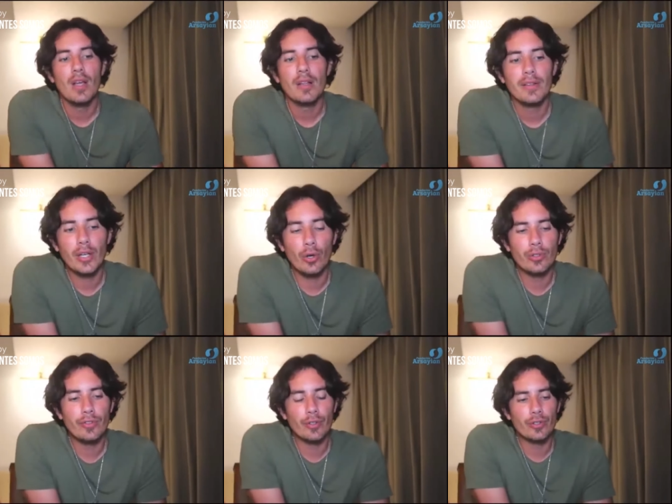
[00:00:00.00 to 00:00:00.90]
The code
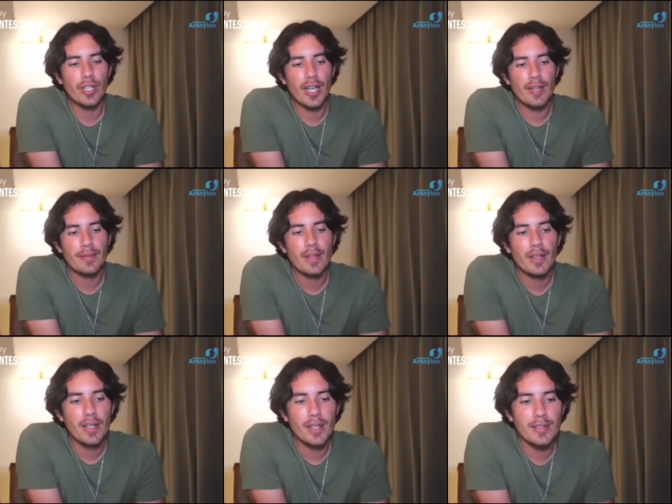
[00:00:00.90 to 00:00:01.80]
for today
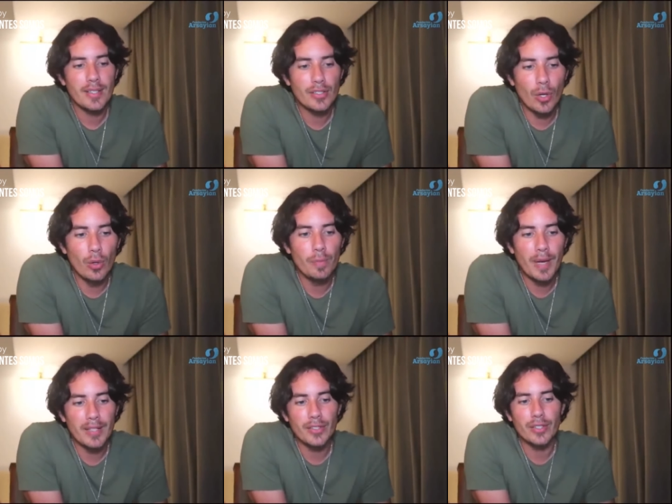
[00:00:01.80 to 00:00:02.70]
is the soul
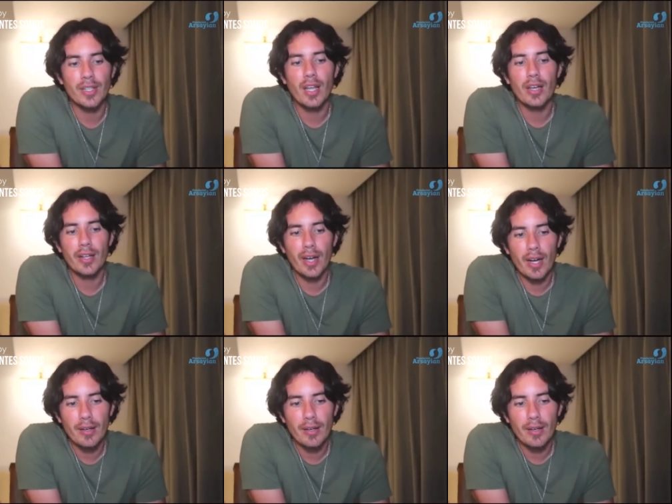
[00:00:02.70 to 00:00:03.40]
pattern Ra.